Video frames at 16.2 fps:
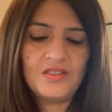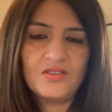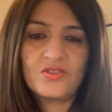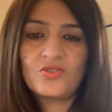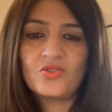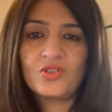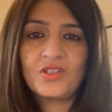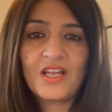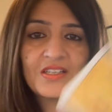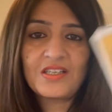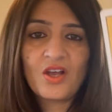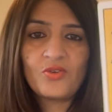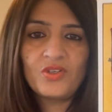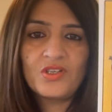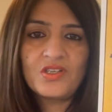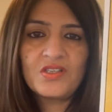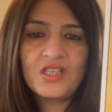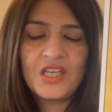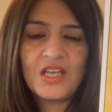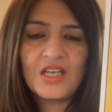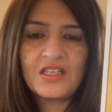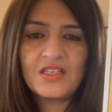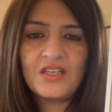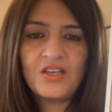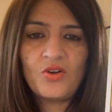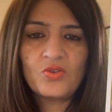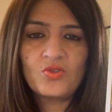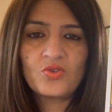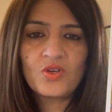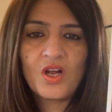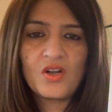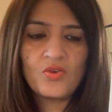So that's how they see it. They
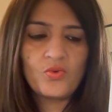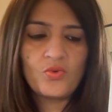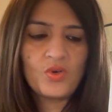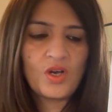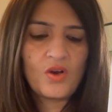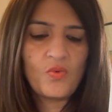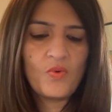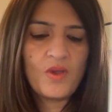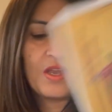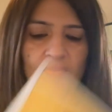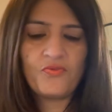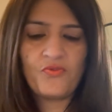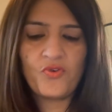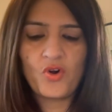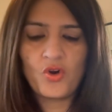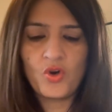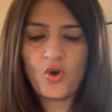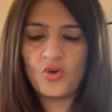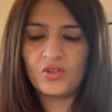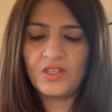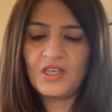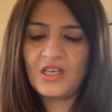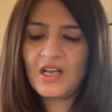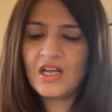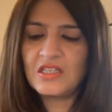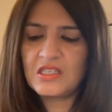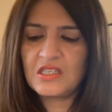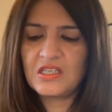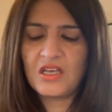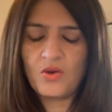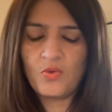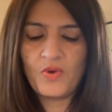also can't look away for long. They can't
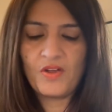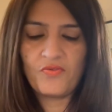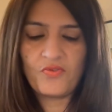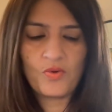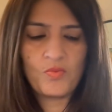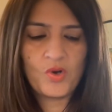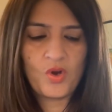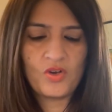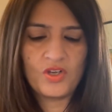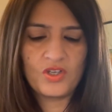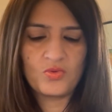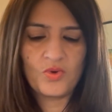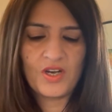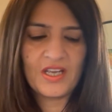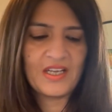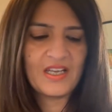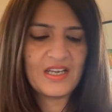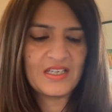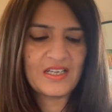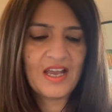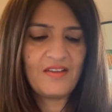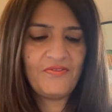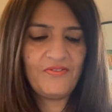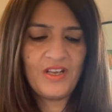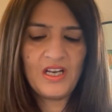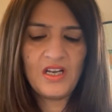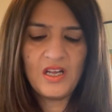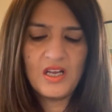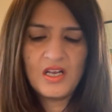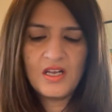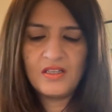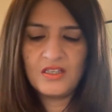stay away from long is what I get. I feel
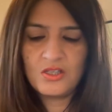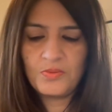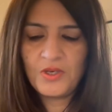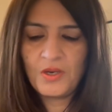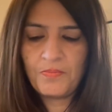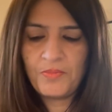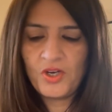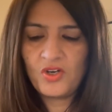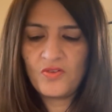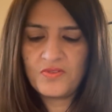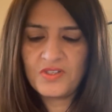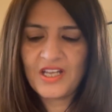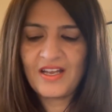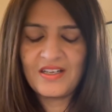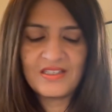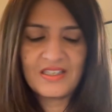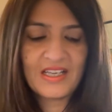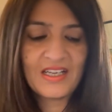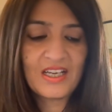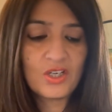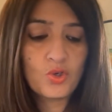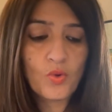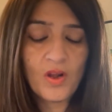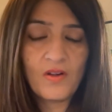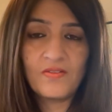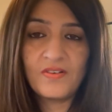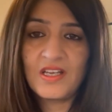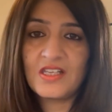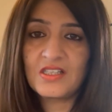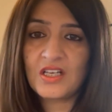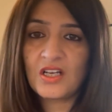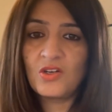there's been a period of silence. I get 12
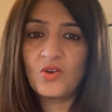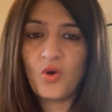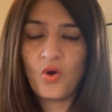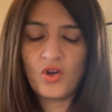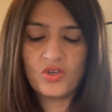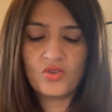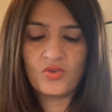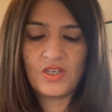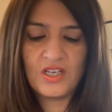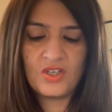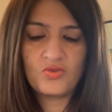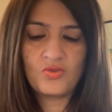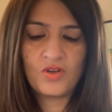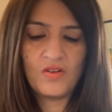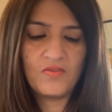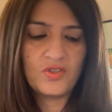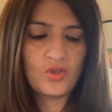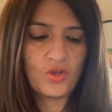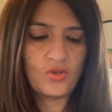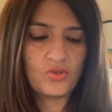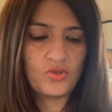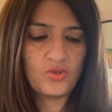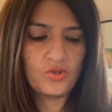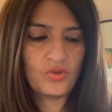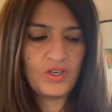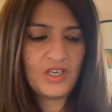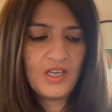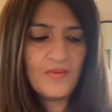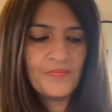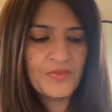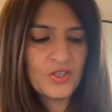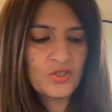days a lot, okay? 12 is also 3.
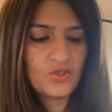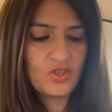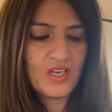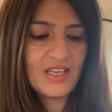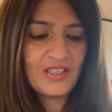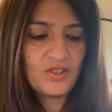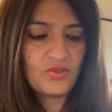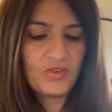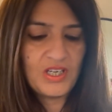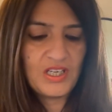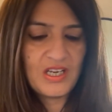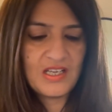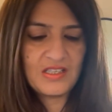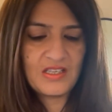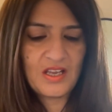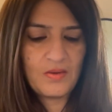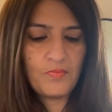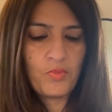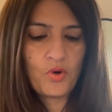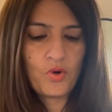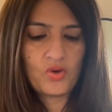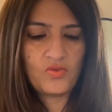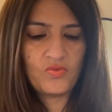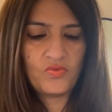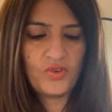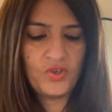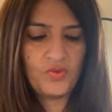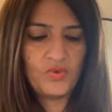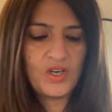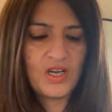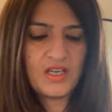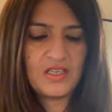So next 3 days are important for
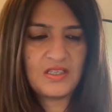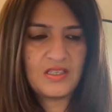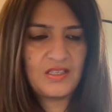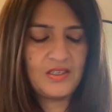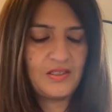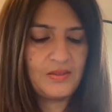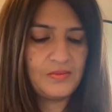you guys.